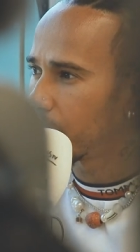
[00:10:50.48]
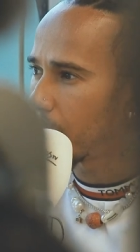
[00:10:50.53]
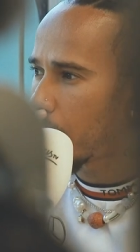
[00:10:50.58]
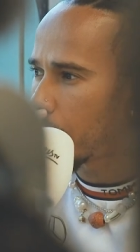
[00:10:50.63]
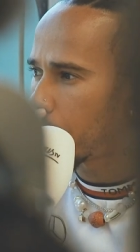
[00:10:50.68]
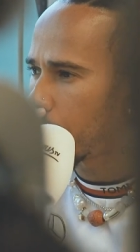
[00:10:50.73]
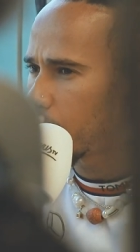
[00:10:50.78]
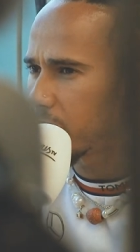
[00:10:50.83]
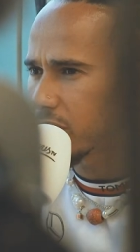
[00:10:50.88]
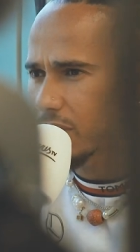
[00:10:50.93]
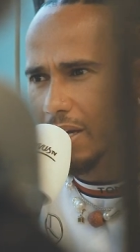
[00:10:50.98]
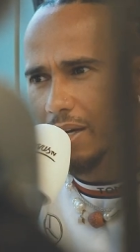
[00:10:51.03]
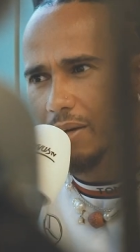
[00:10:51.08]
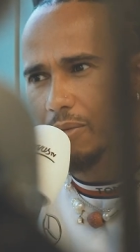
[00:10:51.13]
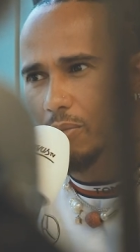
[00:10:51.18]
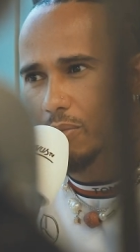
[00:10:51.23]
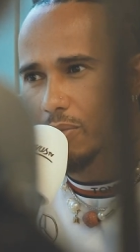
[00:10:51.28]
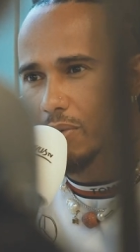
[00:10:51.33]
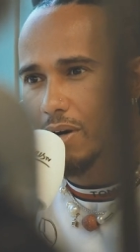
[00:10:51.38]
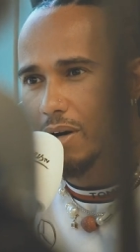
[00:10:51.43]
I'm always like,
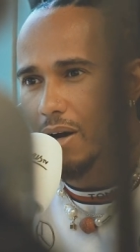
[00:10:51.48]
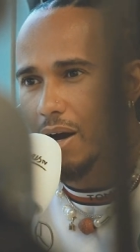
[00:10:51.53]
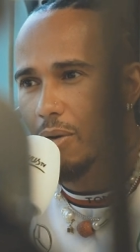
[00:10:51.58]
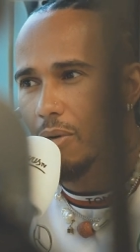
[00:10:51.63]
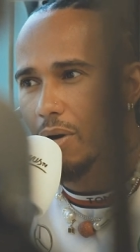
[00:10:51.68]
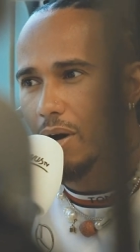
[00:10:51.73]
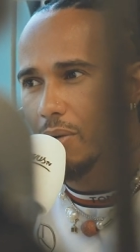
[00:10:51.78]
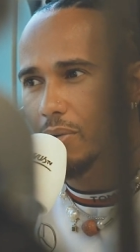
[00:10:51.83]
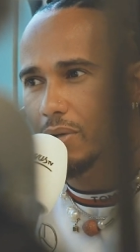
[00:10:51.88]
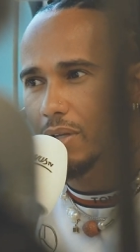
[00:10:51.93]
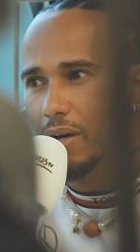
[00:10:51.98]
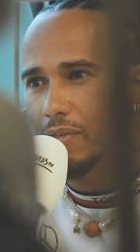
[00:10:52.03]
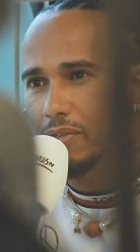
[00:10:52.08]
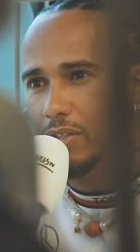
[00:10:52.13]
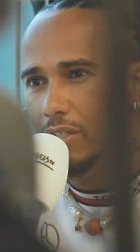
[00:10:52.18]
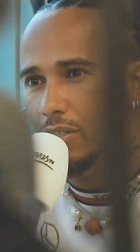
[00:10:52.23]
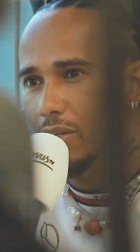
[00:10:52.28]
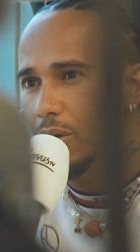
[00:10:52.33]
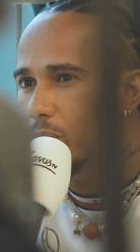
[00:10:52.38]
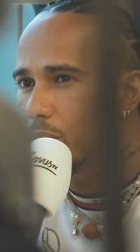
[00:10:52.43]
I would love
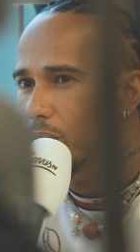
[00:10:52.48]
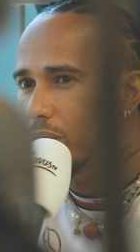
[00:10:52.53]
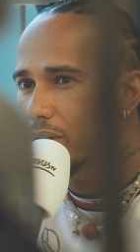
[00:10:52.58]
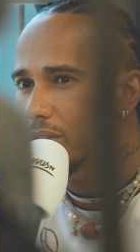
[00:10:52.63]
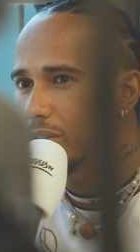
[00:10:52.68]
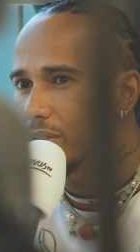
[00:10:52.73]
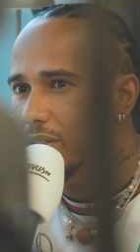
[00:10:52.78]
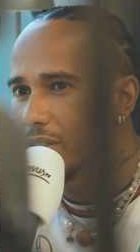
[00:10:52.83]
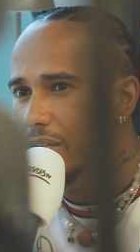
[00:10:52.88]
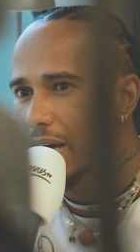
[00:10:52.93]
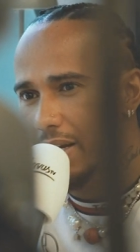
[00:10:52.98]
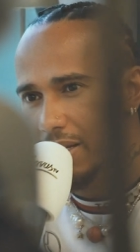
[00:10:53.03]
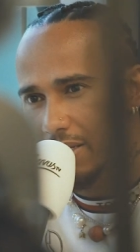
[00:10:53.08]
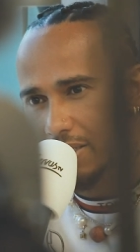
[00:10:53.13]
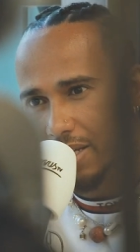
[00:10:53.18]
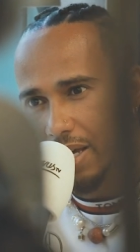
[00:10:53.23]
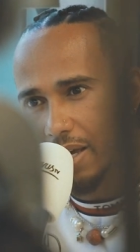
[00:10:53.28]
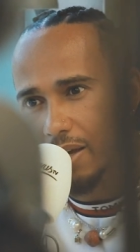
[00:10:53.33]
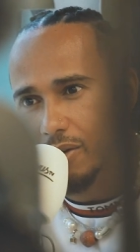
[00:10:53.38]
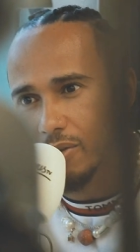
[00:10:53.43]
to know what that
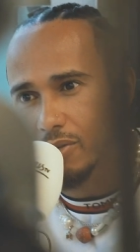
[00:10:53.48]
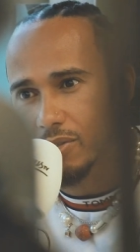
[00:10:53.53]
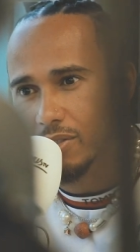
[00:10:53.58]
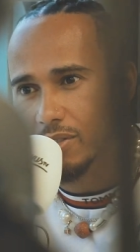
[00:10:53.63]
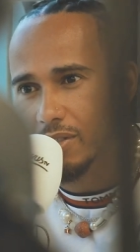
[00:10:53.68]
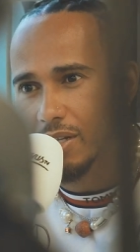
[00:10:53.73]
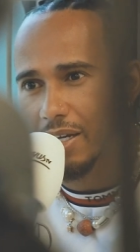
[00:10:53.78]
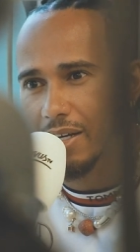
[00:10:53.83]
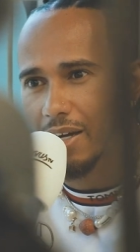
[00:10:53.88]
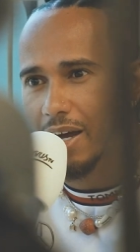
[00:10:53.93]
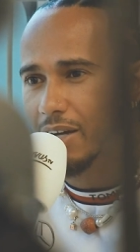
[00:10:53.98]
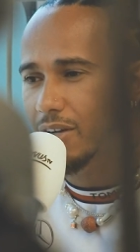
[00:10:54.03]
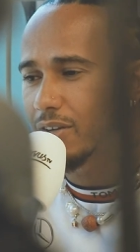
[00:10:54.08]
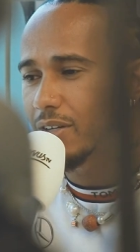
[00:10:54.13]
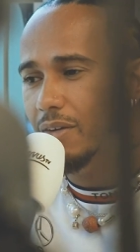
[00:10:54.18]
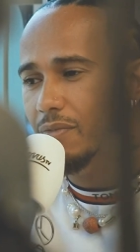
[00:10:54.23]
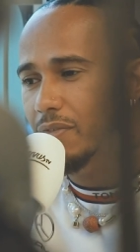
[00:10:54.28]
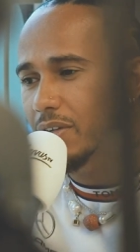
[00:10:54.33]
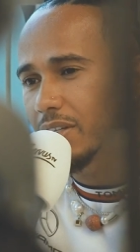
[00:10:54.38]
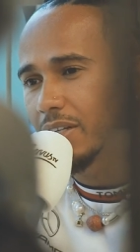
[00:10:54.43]
entails. Like, I
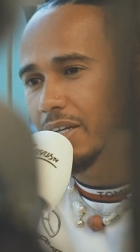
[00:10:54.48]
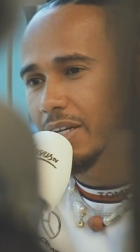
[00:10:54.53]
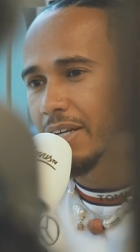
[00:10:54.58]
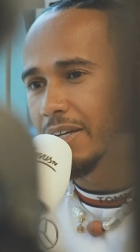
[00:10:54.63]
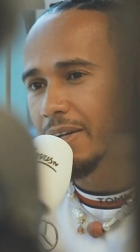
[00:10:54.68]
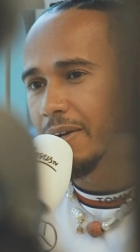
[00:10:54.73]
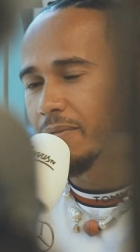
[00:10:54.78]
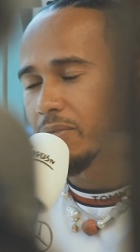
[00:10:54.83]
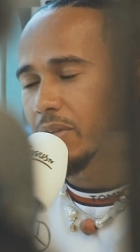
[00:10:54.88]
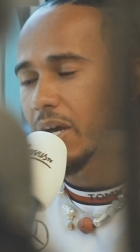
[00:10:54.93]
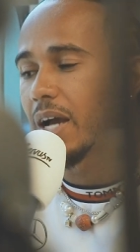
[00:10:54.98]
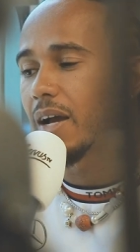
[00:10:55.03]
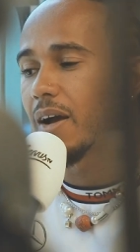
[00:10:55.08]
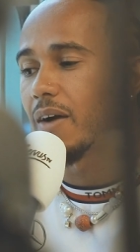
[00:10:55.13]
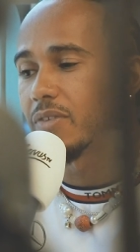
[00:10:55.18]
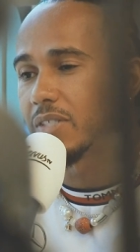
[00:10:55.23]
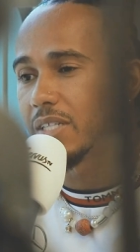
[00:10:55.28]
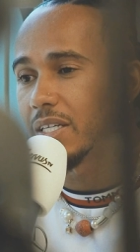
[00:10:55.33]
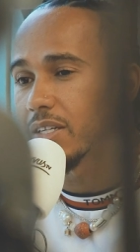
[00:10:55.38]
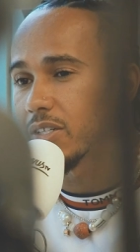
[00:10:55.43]
couldn't even,
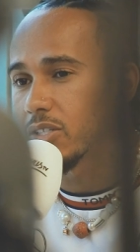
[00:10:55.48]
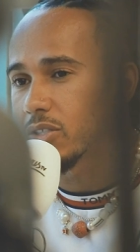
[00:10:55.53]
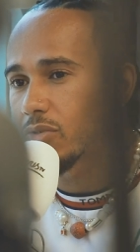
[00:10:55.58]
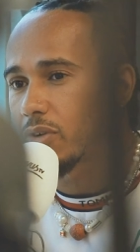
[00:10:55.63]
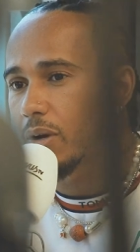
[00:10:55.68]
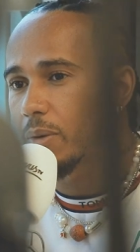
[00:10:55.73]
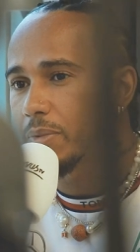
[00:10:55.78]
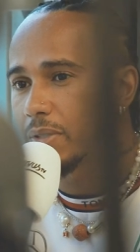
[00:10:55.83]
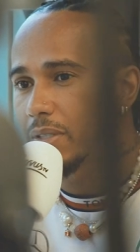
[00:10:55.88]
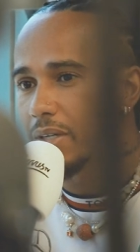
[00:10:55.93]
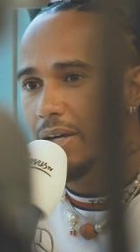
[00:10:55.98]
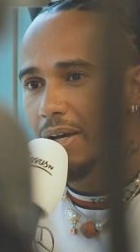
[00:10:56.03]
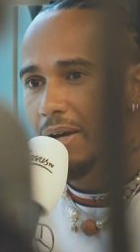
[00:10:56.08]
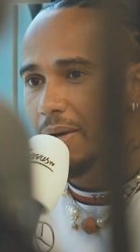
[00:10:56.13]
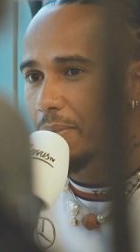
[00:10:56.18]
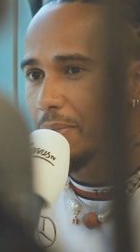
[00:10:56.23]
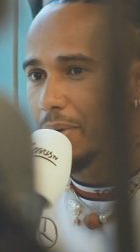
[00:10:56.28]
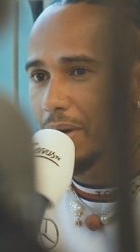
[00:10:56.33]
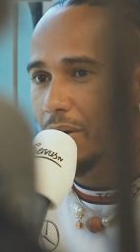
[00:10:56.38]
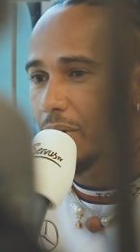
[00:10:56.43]
I've seen a script,
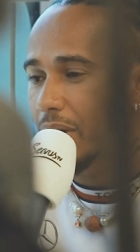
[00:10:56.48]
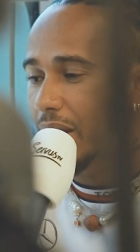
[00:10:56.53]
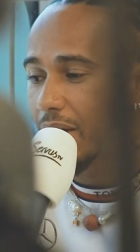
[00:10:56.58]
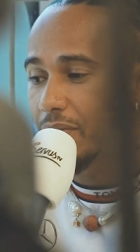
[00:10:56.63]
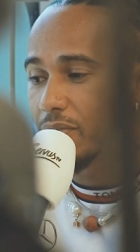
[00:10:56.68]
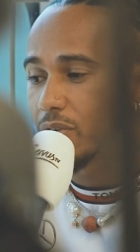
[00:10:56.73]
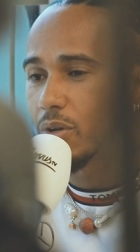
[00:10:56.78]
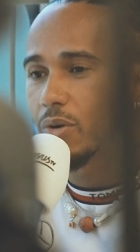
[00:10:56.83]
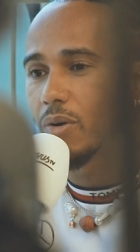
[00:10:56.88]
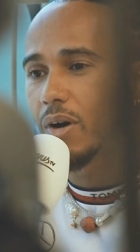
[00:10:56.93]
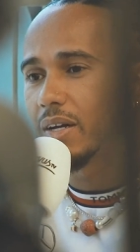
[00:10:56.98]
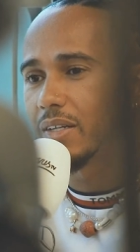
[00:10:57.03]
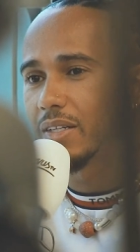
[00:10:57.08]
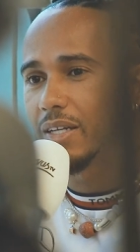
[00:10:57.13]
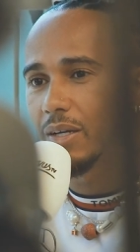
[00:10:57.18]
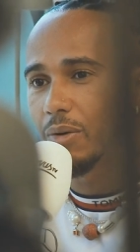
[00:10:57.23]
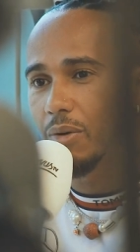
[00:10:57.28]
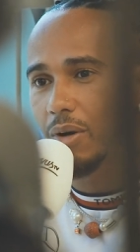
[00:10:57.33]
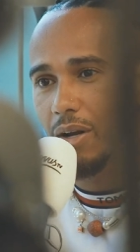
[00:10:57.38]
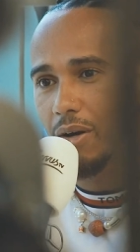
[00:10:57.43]
yeah. but I would have no
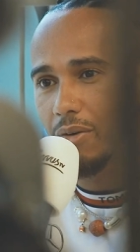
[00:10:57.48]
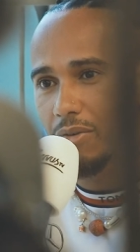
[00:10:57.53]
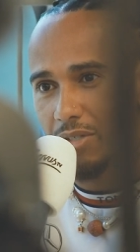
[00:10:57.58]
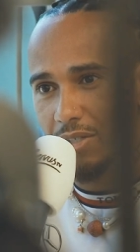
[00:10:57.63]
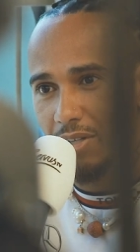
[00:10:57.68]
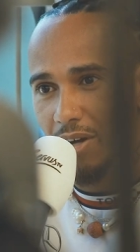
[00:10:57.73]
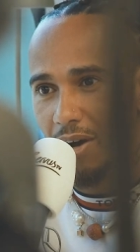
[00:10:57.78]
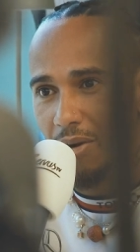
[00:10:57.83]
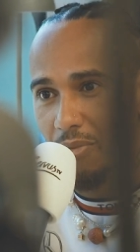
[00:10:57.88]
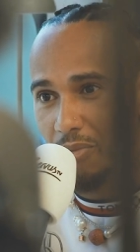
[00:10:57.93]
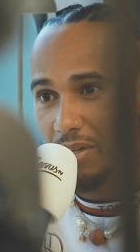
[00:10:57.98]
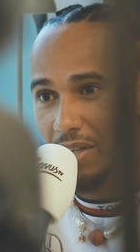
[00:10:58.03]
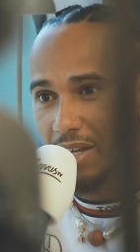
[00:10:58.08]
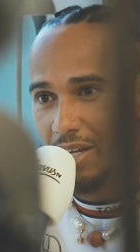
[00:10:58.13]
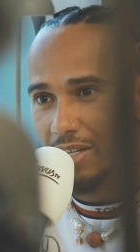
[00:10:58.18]
idea where I would start with